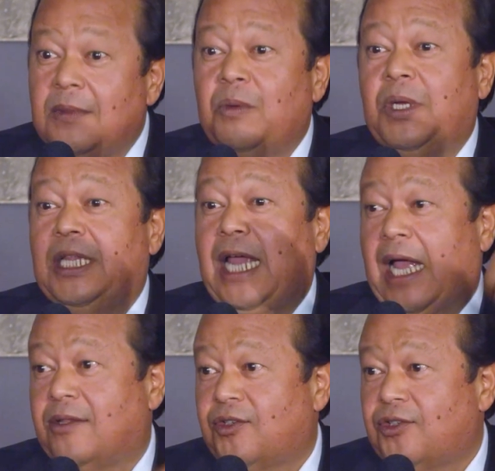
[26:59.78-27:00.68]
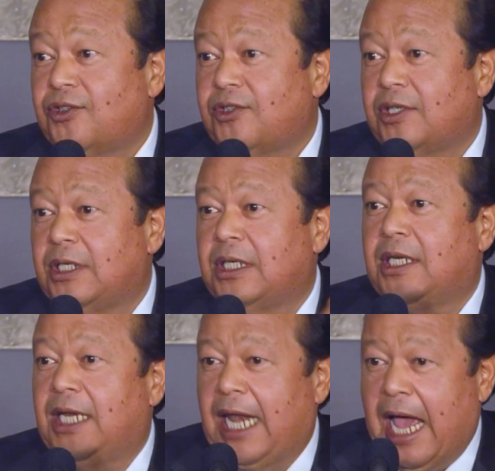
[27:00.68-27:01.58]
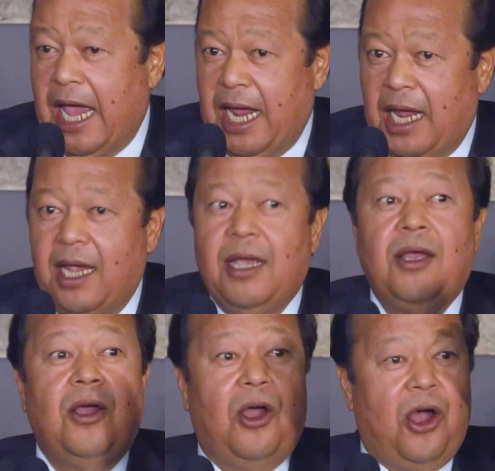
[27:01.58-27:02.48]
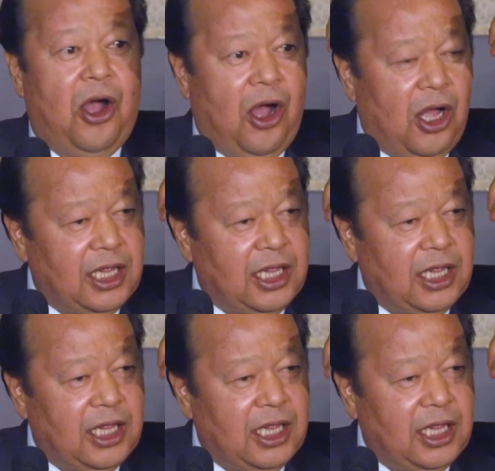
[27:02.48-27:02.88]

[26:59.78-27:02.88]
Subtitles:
when the answers lie on